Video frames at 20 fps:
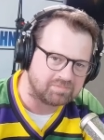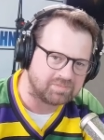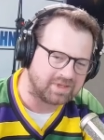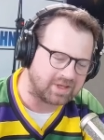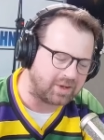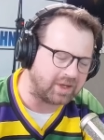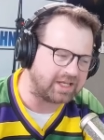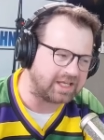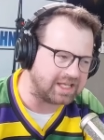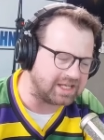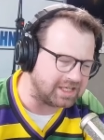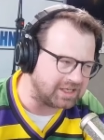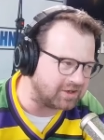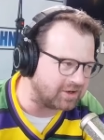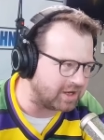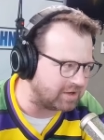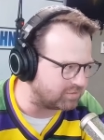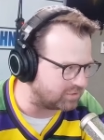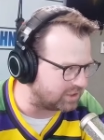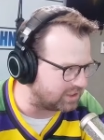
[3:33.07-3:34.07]
Now I get here
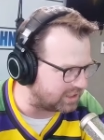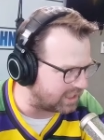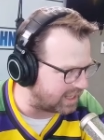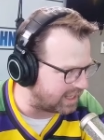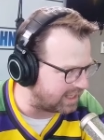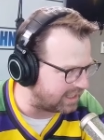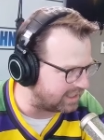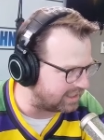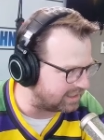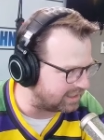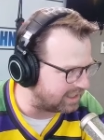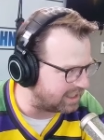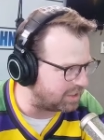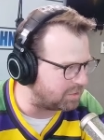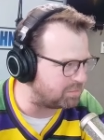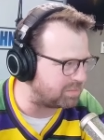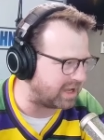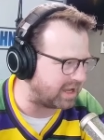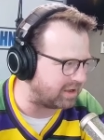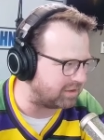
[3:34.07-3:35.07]
every day
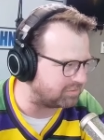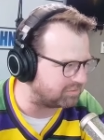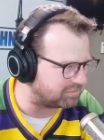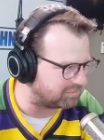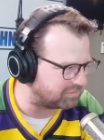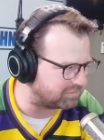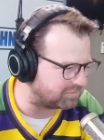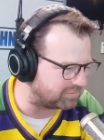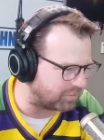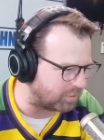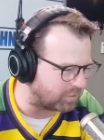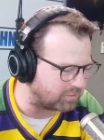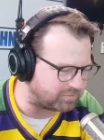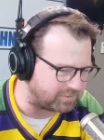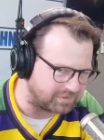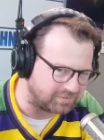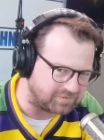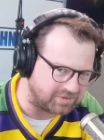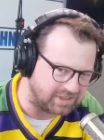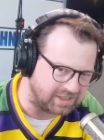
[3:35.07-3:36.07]
about
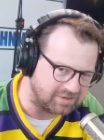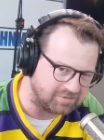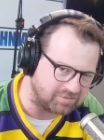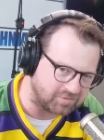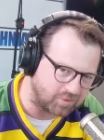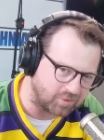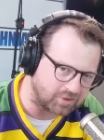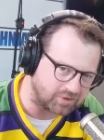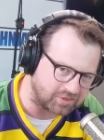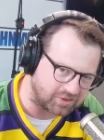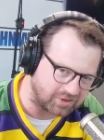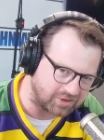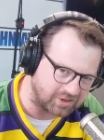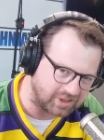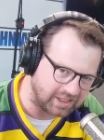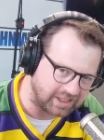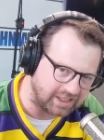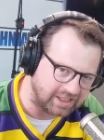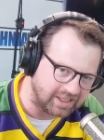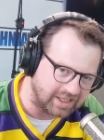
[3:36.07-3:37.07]
4:15,
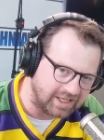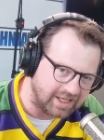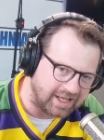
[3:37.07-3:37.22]
4:30,